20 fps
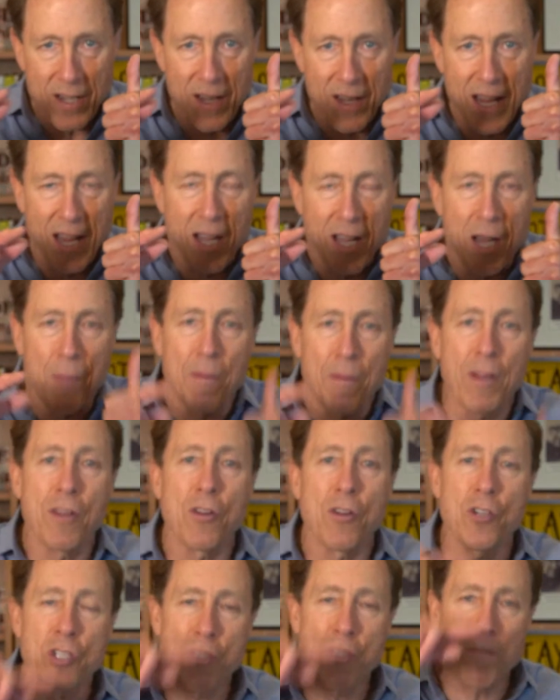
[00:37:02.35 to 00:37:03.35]
to that company and
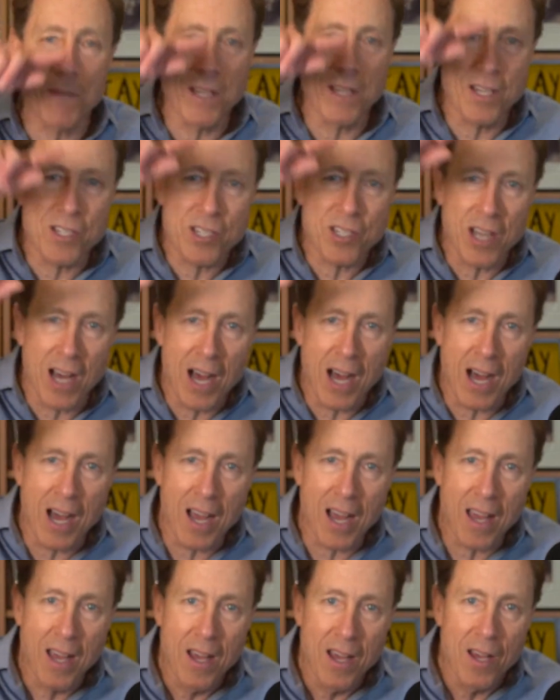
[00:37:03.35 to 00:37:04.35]
your speed is
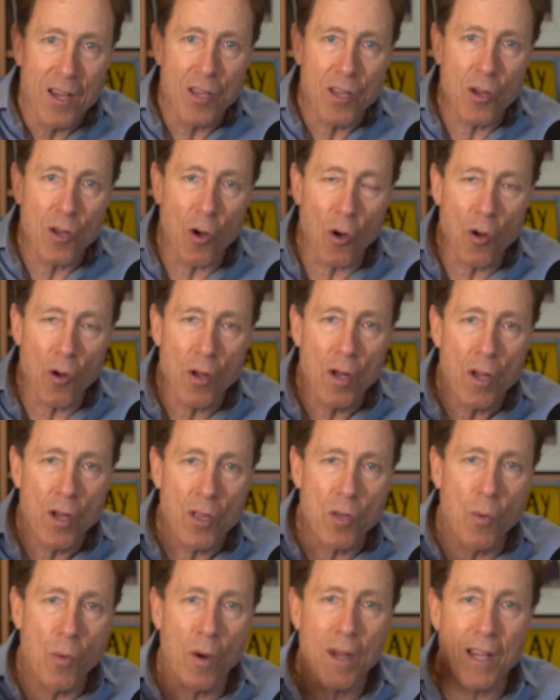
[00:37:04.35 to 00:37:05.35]
high,
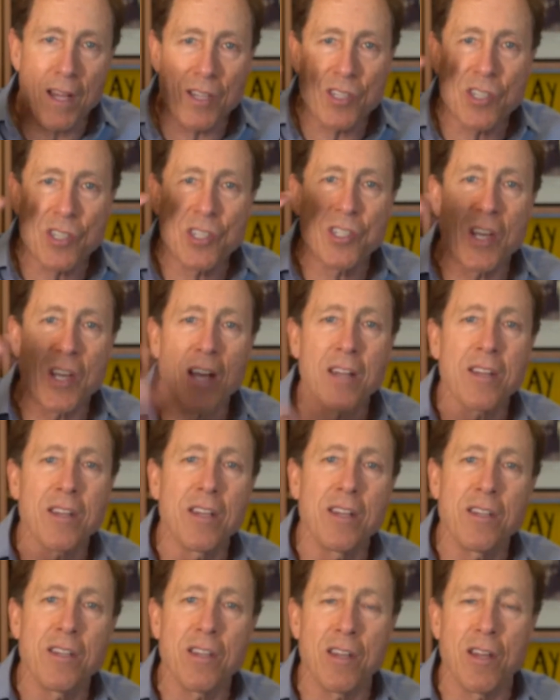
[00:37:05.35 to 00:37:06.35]
you won't get sucked
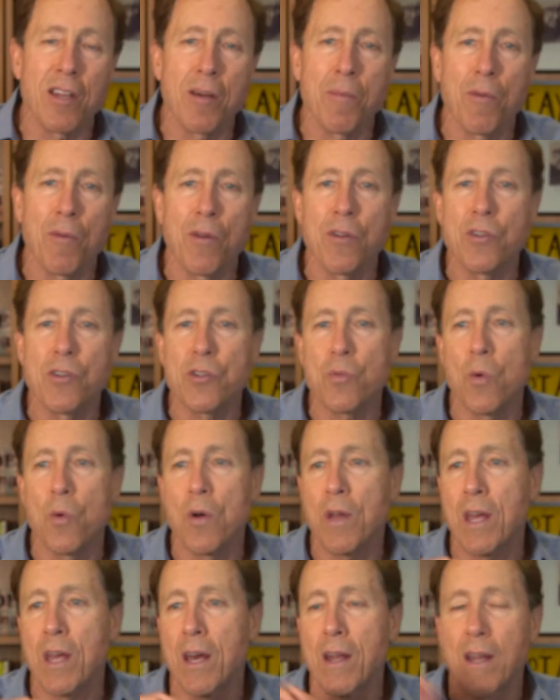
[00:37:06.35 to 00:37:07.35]
into them, or you just won't
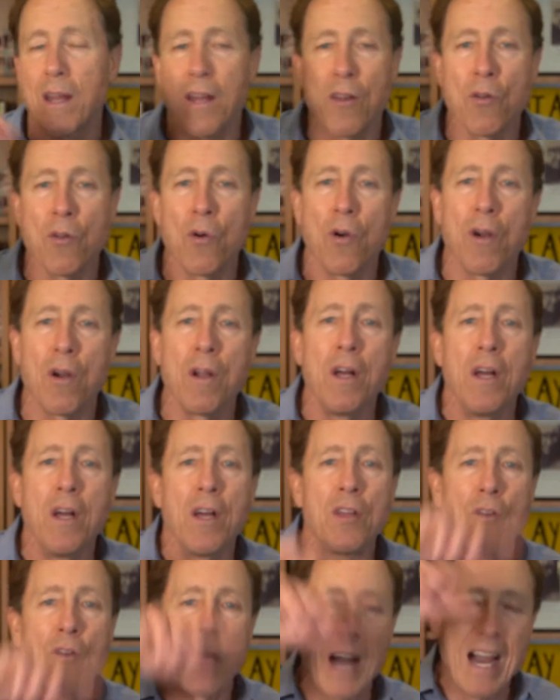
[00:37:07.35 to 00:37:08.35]
get ignored.
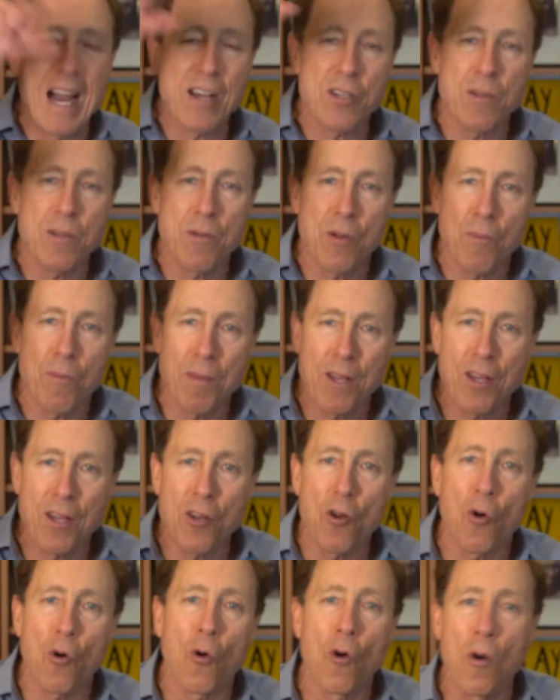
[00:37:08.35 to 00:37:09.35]
You'll actually begin to
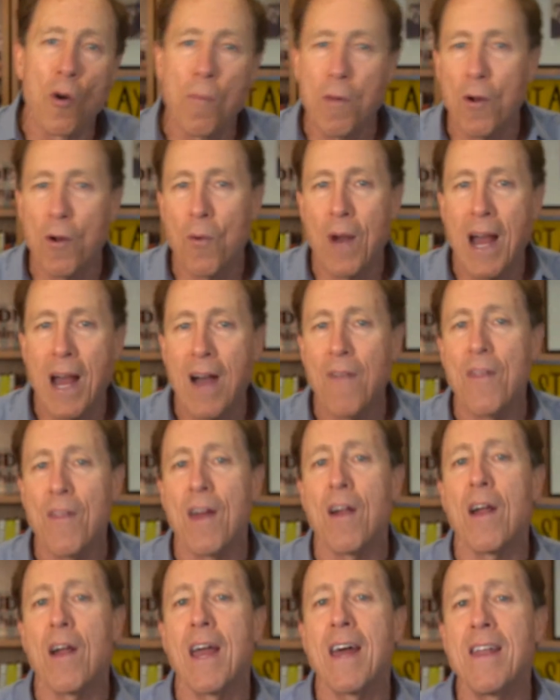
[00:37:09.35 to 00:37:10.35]
orbit around
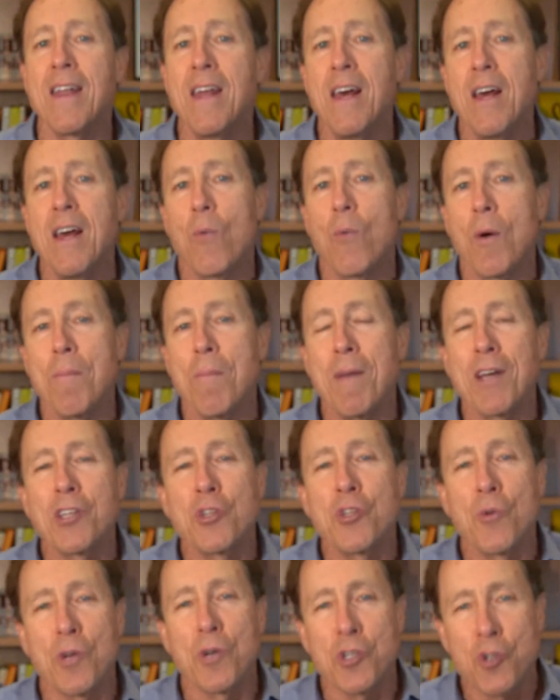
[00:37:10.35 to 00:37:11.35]
there. And what makes
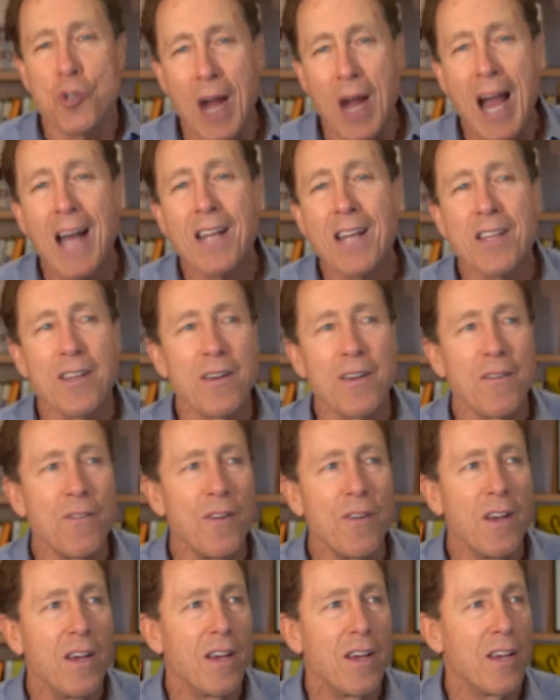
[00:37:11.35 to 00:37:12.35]
you attractive
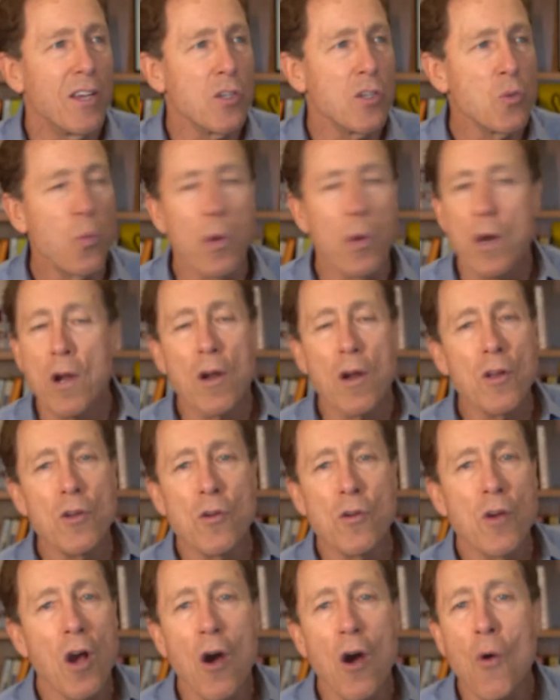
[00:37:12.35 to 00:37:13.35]
is, where are you
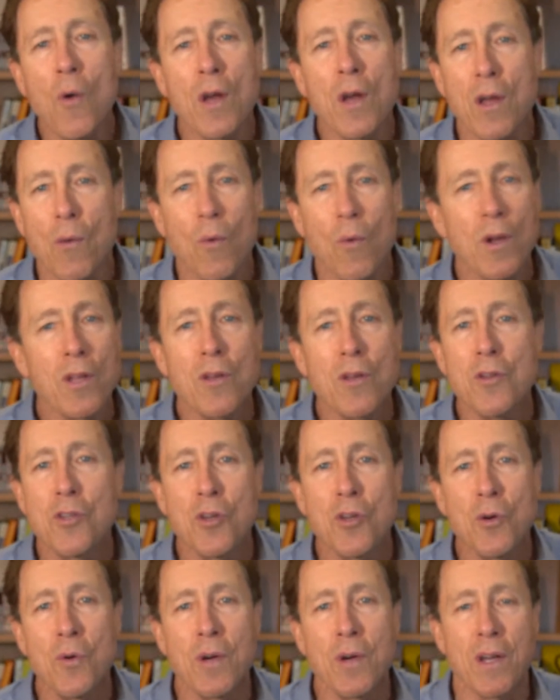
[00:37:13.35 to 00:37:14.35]
going? What are you
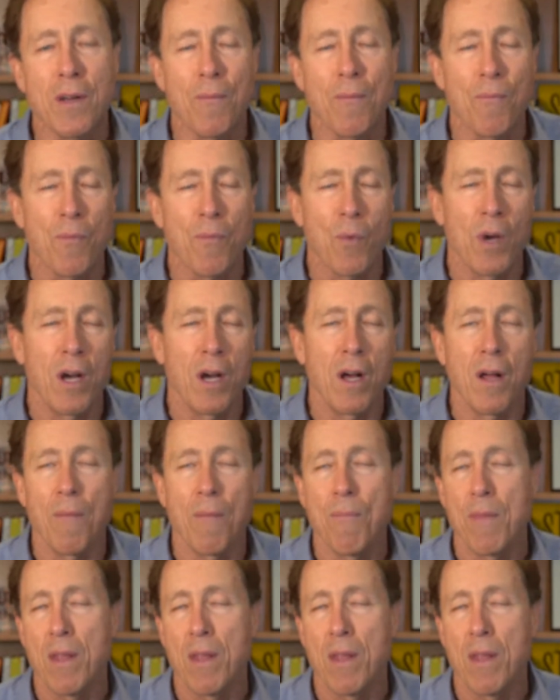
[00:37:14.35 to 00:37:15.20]
doing? Well,